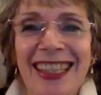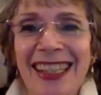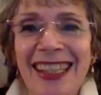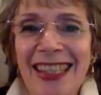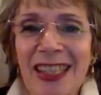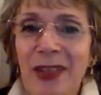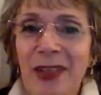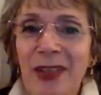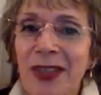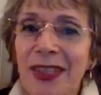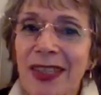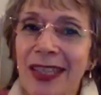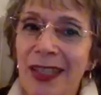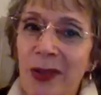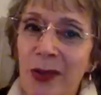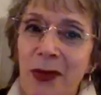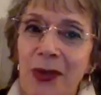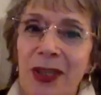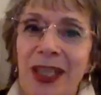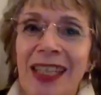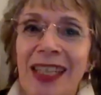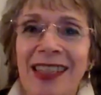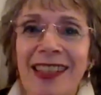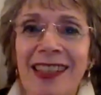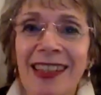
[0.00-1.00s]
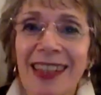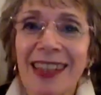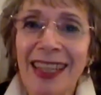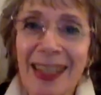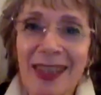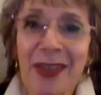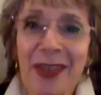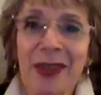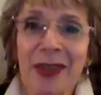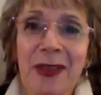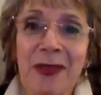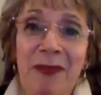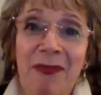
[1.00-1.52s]
series he created
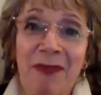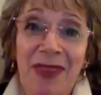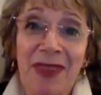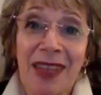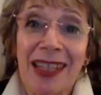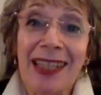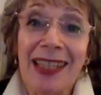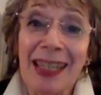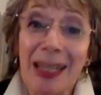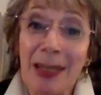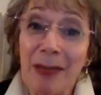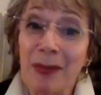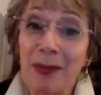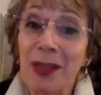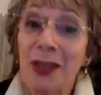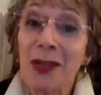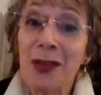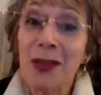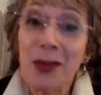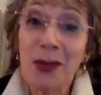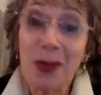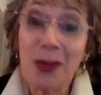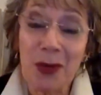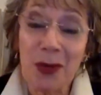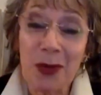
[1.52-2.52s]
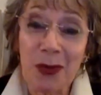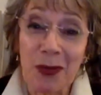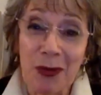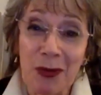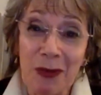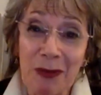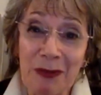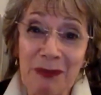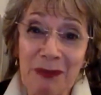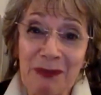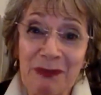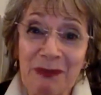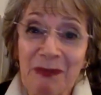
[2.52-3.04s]
later, namely The
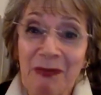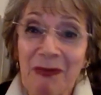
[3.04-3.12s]
Newsroom.